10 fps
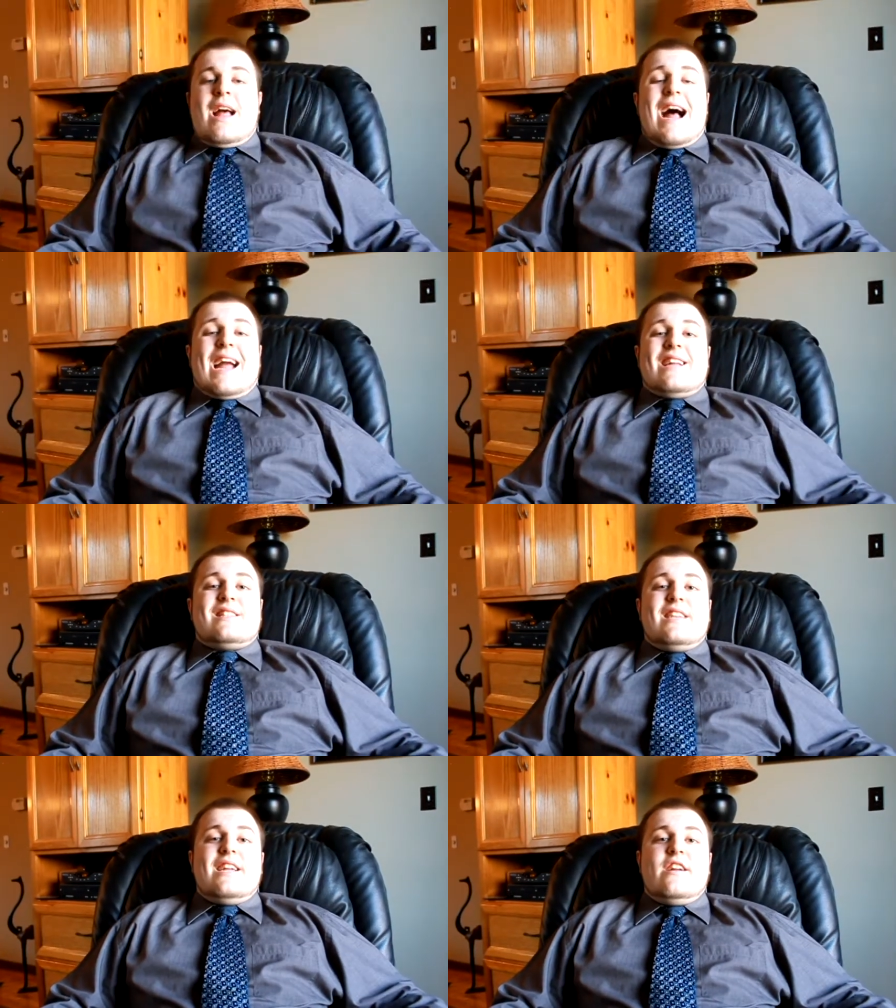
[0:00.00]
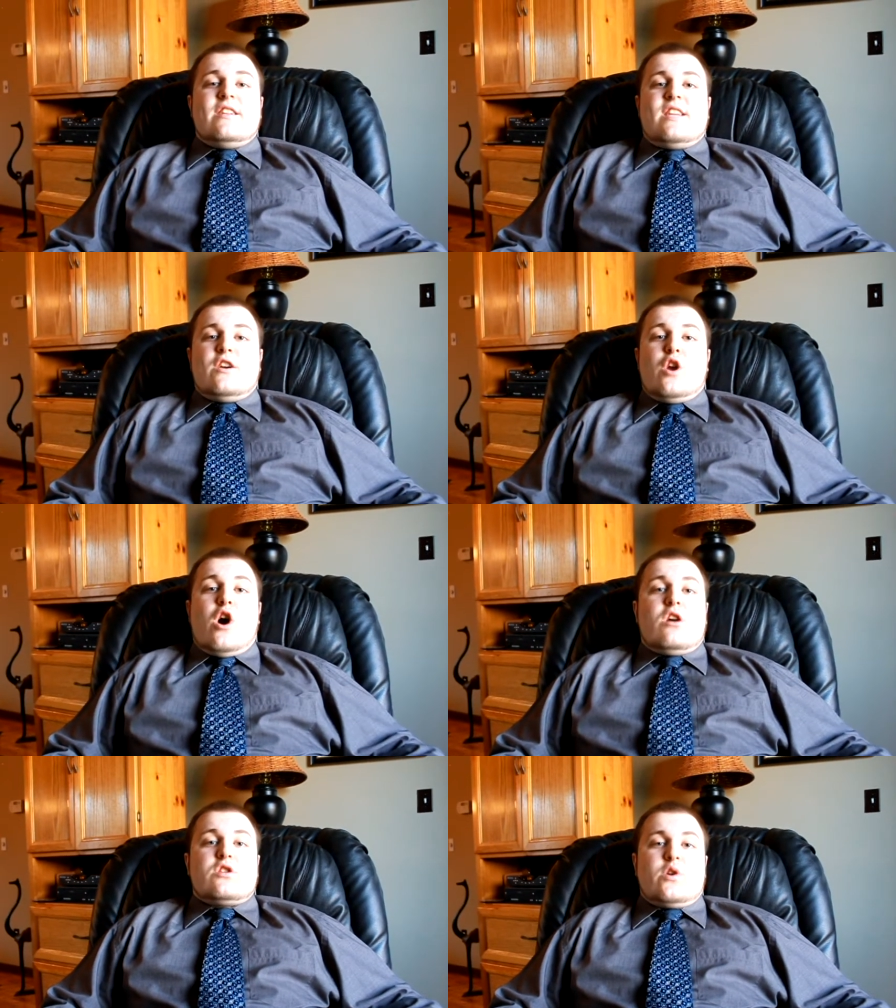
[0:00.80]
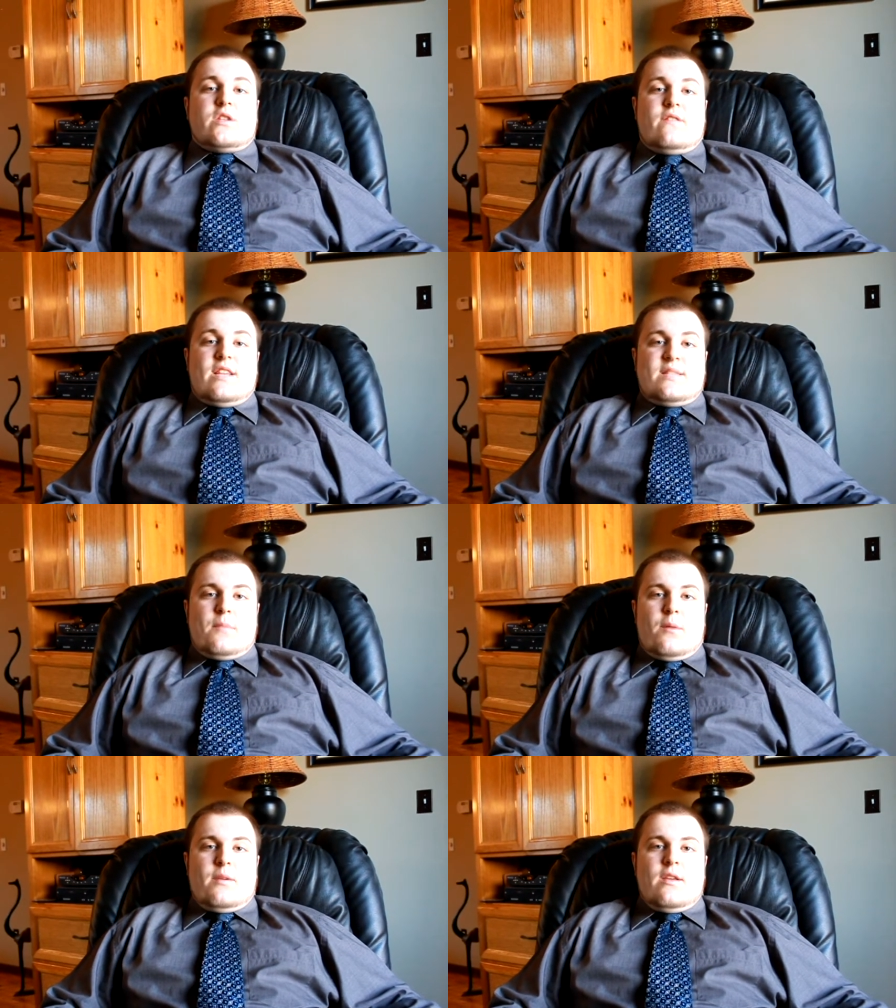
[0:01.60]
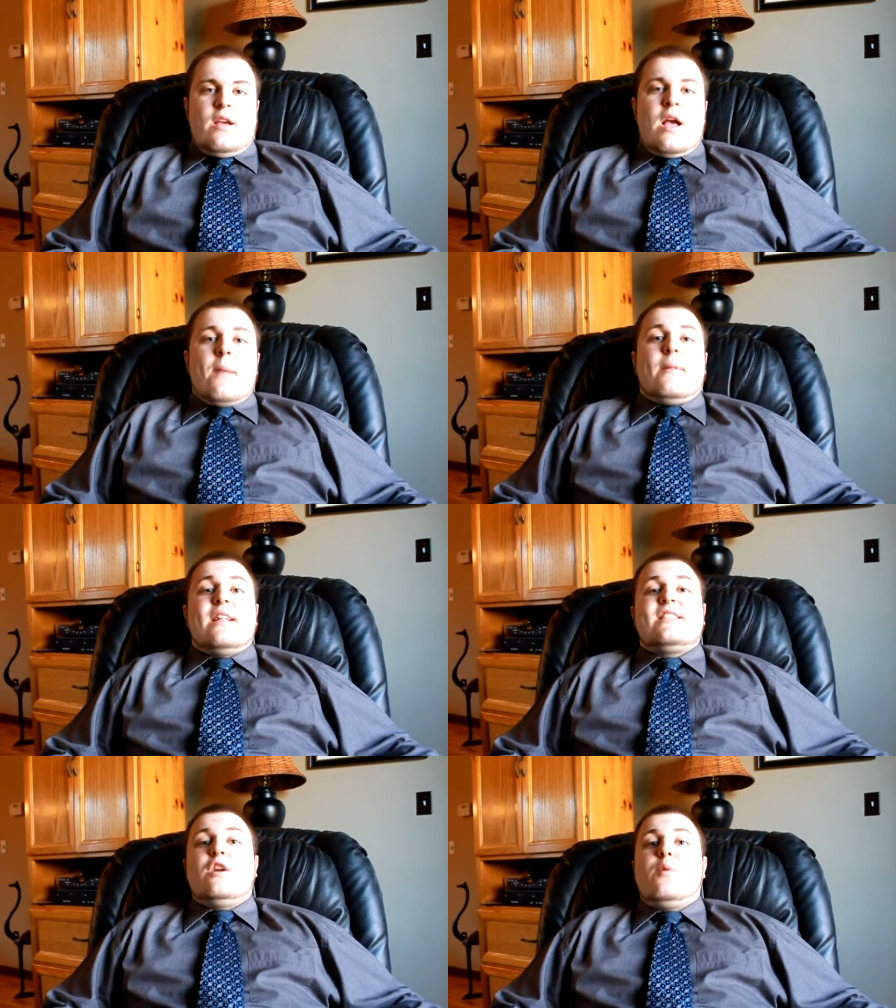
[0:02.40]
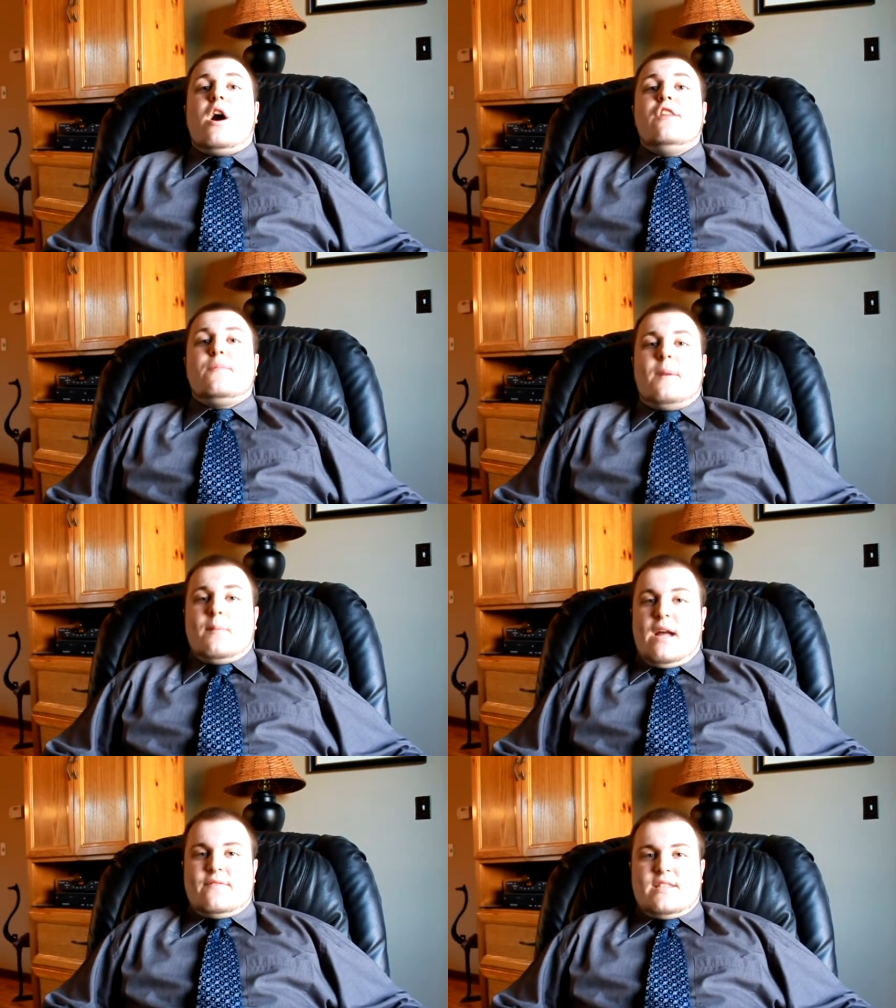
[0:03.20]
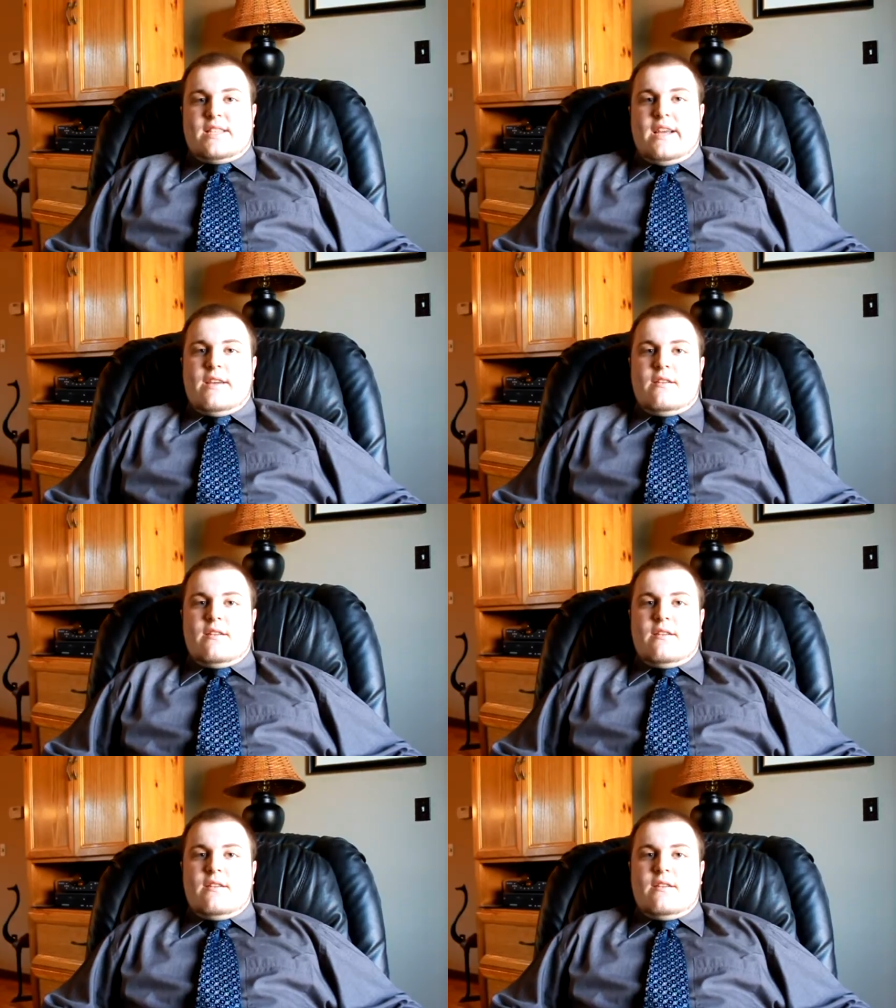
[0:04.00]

I can sit here and tell you all sorts of things about me let's Thank hear what for reviewing my video